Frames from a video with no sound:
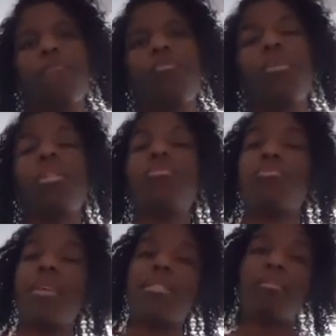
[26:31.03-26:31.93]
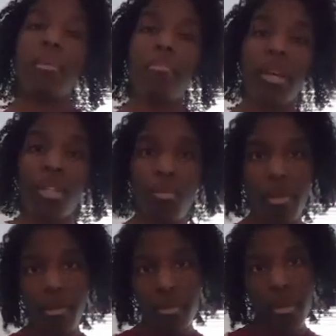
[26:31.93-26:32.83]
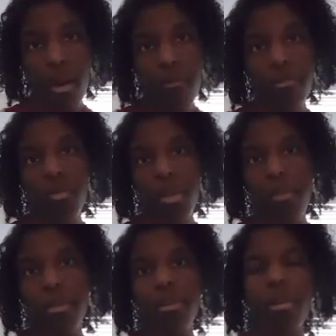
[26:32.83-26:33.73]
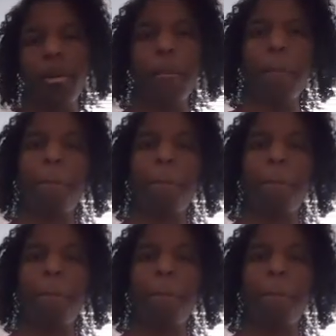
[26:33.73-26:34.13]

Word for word: The way to do that is to be patient with yourself, is what I'm learning.